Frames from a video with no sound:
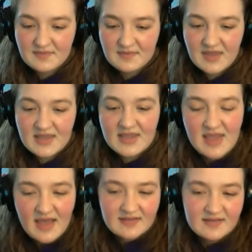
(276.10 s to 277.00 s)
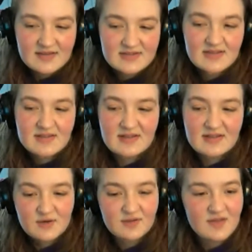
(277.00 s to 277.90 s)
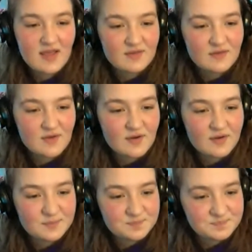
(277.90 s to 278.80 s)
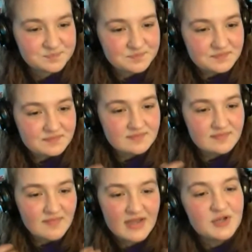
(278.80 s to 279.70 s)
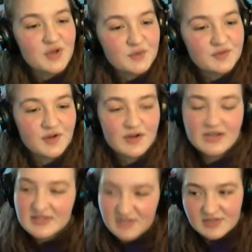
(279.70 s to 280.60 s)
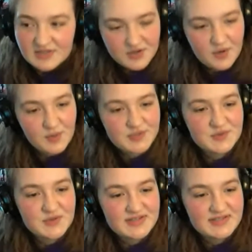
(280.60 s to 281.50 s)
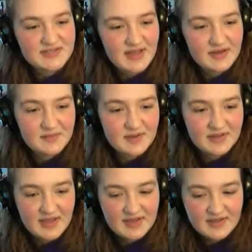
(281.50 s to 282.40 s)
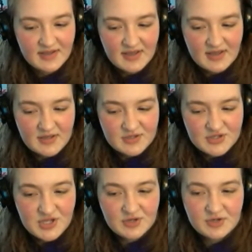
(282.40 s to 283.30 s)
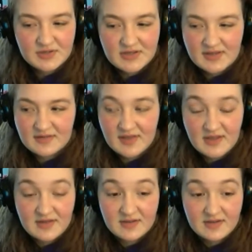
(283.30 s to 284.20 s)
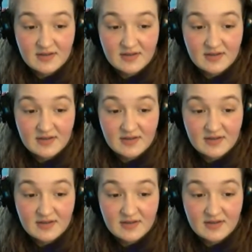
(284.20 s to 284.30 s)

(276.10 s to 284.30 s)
like, he has this idea that he understands her and he knows her, and he does know her to an extent, but like, she currently is like